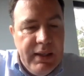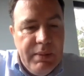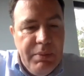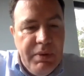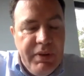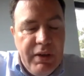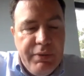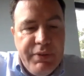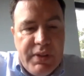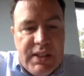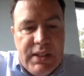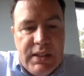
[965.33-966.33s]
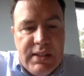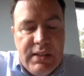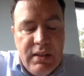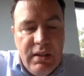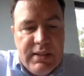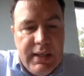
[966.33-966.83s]
and we've got our first
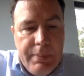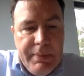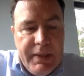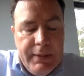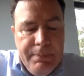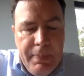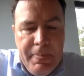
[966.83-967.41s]
installs happening.